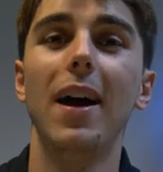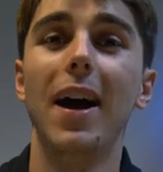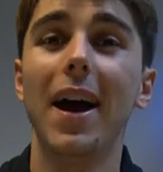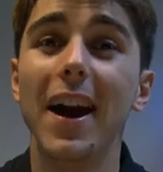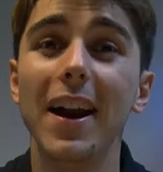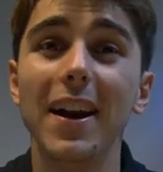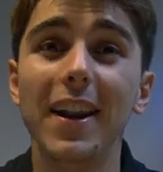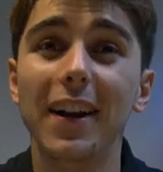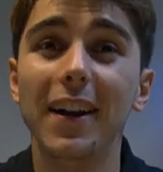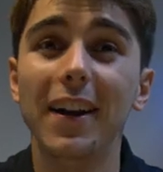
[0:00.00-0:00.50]

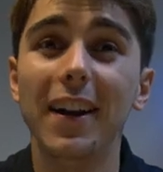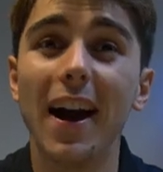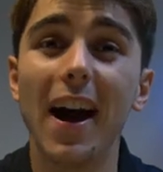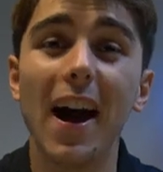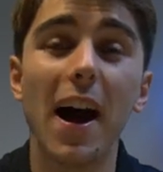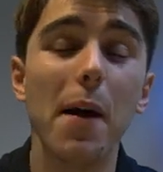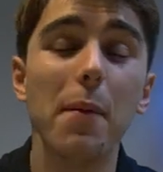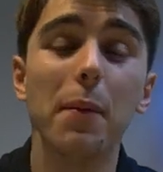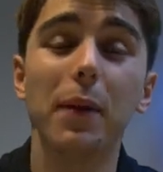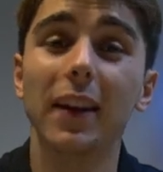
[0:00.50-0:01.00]
Hi there,
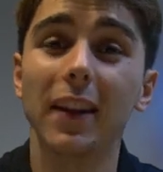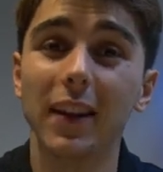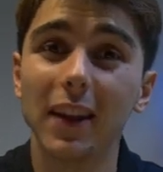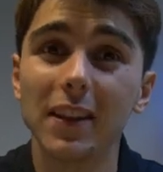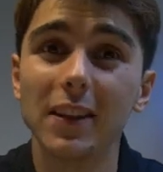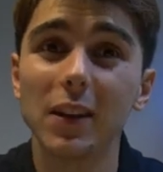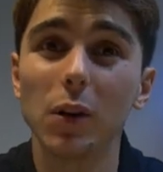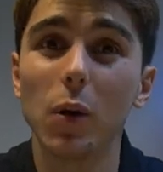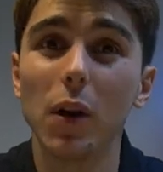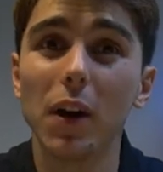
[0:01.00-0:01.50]
I'm
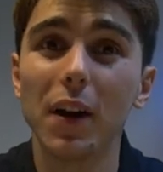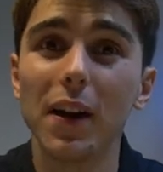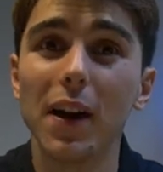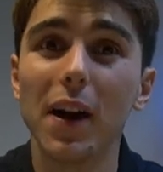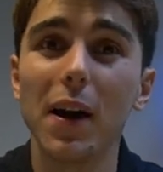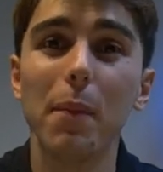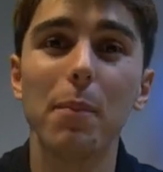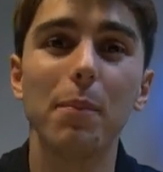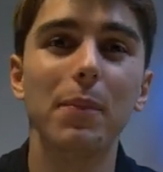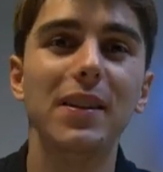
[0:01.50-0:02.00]
Ignacio
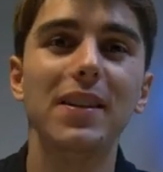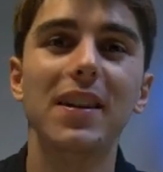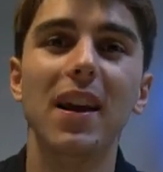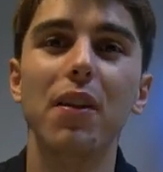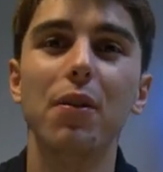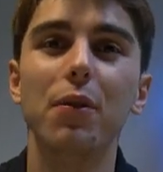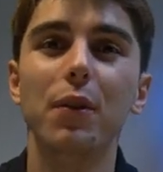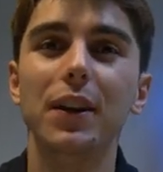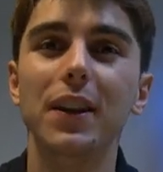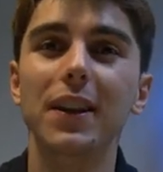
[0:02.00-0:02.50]
Guardia,
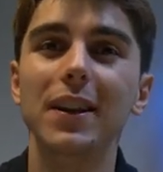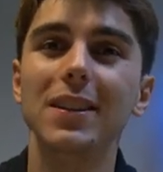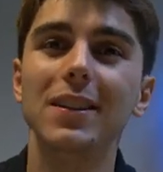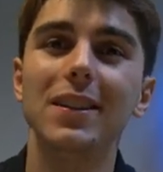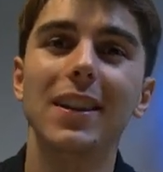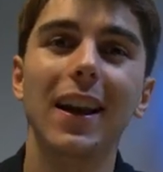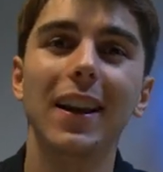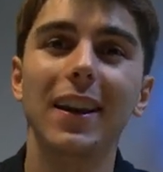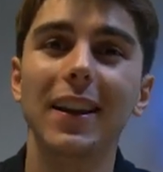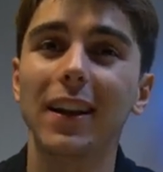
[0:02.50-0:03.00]
BCN3D's
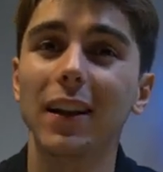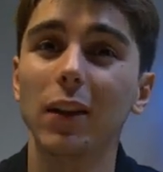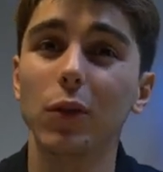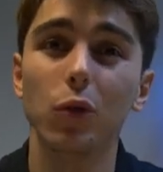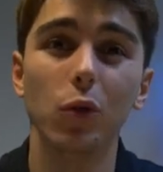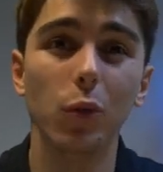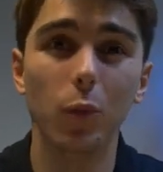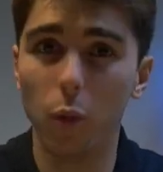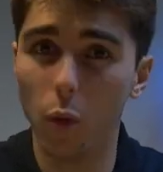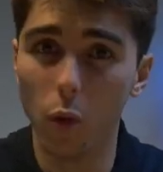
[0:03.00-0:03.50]
Technical
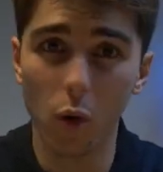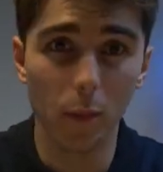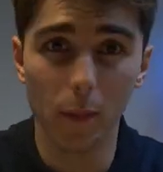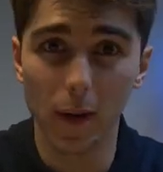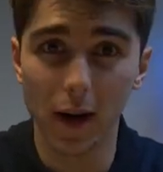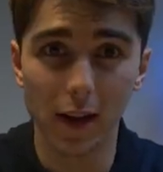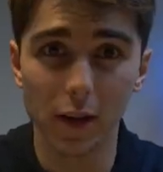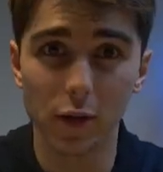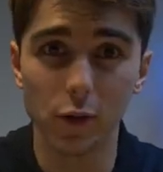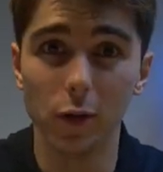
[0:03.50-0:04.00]
Support
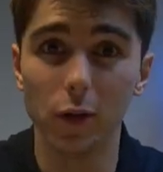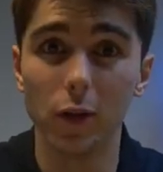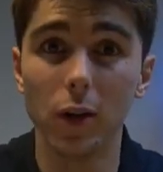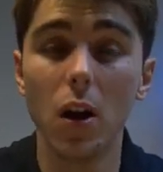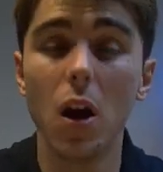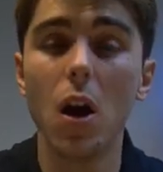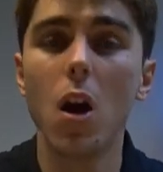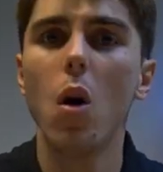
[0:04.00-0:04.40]
Manager.